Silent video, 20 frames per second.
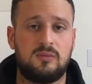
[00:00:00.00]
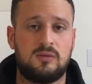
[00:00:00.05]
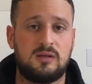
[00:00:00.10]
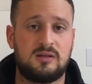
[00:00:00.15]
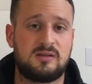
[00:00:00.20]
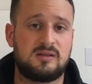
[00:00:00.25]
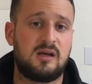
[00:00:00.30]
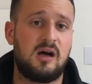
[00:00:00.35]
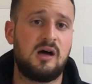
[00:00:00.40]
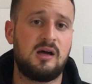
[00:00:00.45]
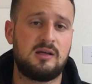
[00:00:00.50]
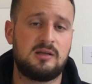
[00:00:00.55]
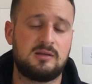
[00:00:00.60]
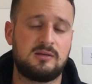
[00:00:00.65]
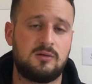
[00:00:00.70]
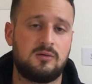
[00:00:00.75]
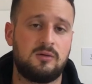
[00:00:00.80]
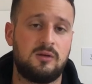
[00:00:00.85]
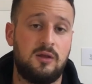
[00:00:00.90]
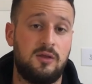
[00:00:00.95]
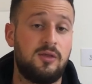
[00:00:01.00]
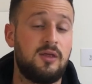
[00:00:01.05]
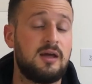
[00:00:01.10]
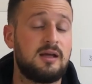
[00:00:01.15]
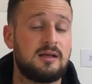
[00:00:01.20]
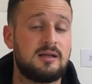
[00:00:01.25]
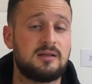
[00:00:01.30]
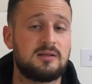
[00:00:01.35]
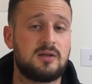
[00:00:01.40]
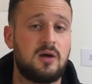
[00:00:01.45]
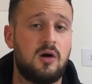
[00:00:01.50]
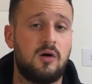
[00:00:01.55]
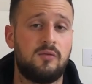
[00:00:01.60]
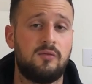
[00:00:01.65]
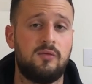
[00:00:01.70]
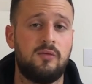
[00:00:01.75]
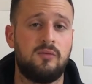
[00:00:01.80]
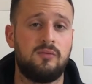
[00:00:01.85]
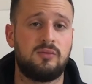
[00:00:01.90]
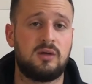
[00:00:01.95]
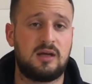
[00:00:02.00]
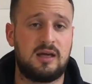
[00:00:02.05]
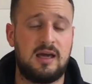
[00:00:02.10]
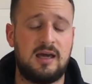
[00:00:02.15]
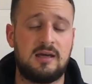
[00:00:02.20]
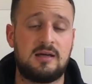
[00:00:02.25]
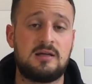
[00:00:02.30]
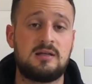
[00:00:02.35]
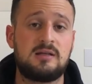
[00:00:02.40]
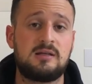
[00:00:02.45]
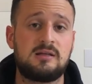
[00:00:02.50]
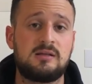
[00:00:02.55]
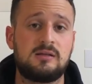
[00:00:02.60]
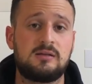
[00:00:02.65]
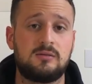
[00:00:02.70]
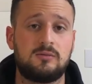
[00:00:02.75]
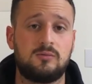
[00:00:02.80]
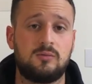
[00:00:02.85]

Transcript: size or the thickness of the case,